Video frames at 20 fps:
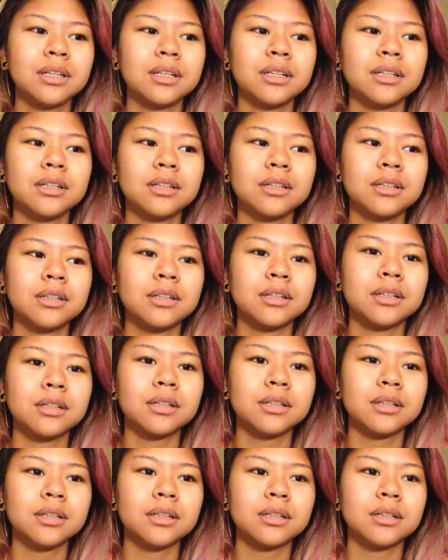
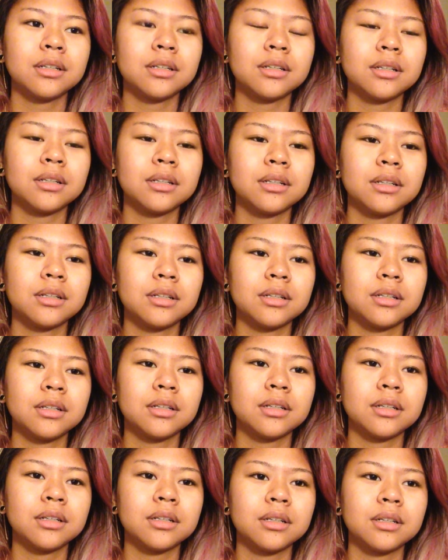
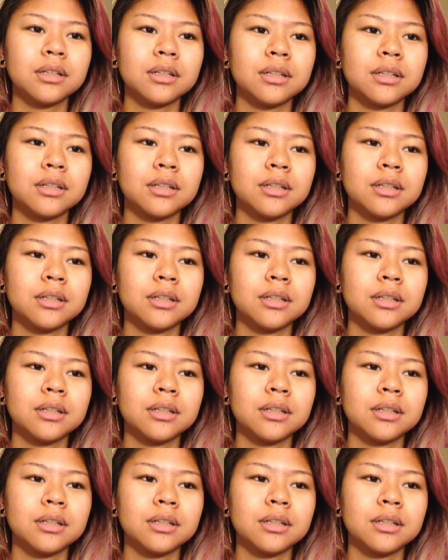(silence)